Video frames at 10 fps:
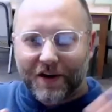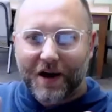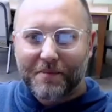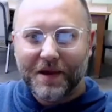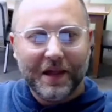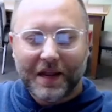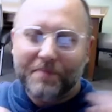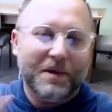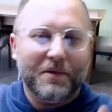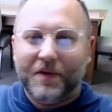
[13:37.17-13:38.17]
up. Same
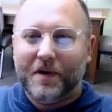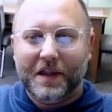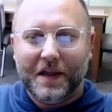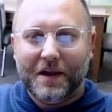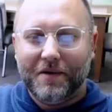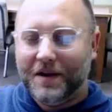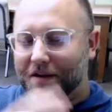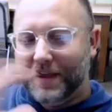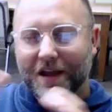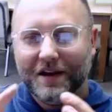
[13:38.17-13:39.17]
thing with our sin, right? You
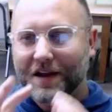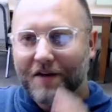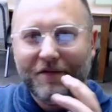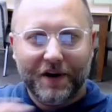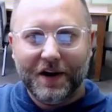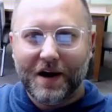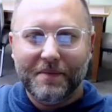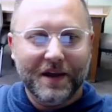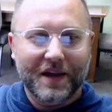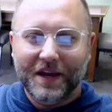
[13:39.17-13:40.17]
can't cover it up.
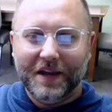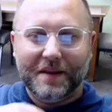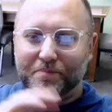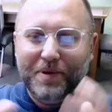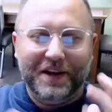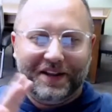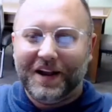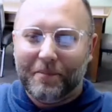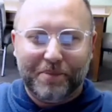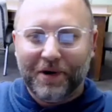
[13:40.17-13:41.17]
It's it's like
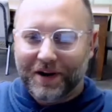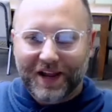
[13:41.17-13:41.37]
a burnt